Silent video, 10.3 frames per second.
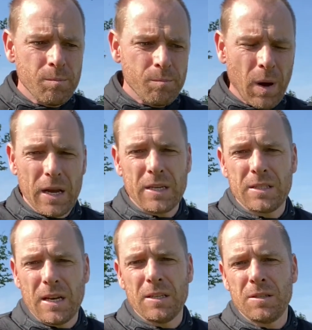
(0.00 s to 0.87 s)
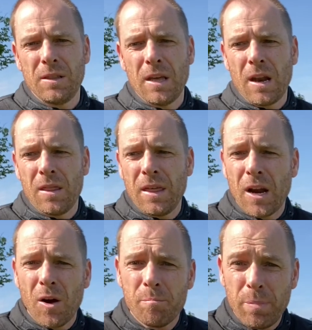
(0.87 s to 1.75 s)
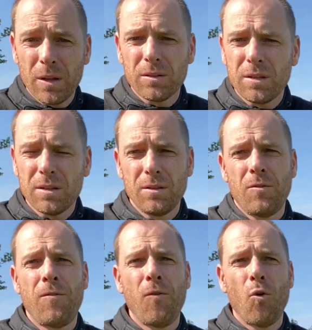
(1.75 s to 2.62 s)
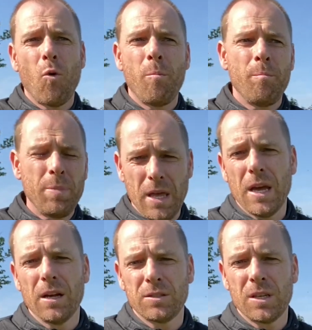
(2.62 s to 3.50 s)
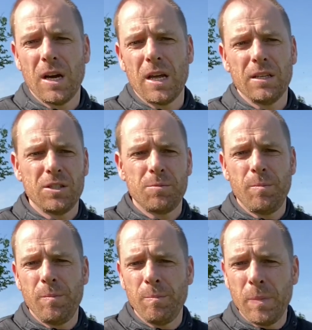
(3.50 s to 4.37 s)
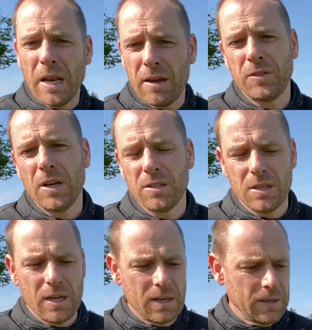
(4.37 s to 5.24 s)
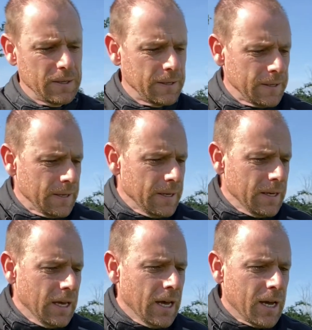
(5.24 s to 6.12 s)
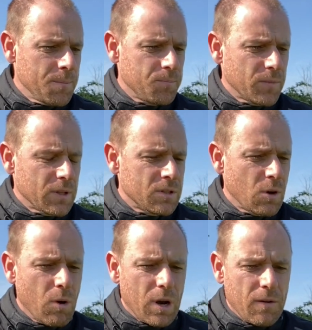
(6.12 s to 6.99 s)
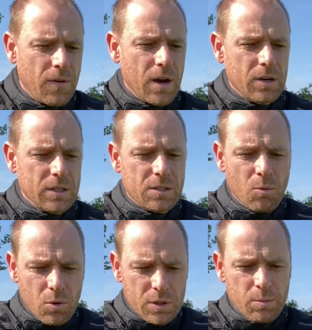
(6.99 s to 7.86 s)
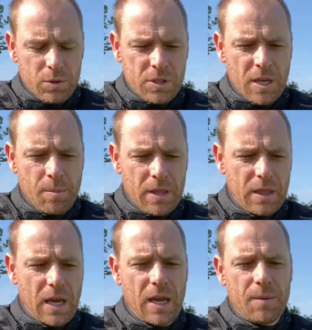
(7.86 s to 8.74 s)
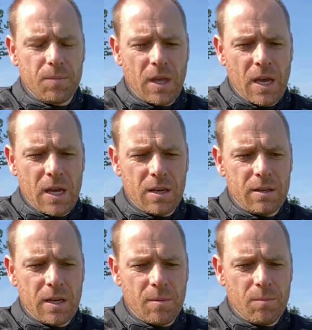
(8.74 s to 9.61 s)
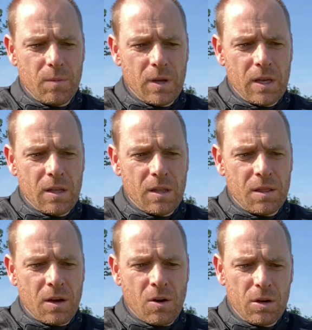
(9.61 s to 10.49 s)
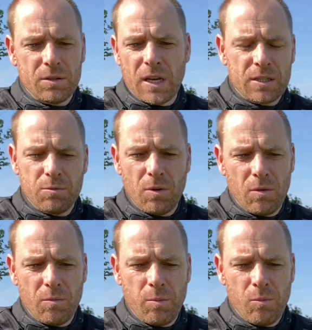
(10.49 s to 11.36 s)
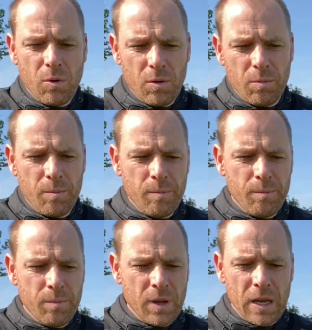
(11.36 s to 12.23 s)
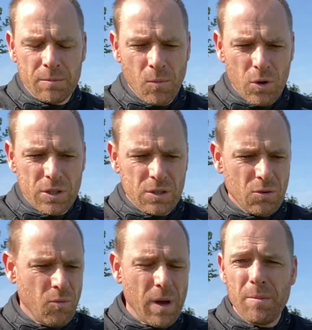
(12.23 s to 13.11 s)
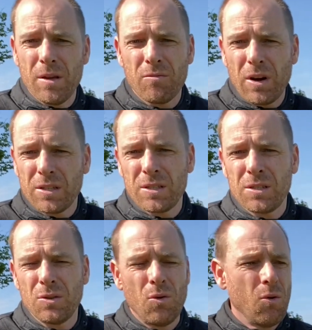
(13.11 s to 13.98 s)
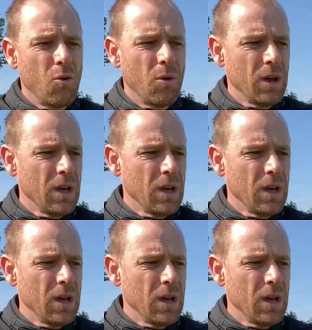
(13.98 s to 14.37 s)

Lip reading: bikes that are built for being outside and just be left outside. So what I found is the water would seep in there, and the contacts will get moist, or maybe rust, or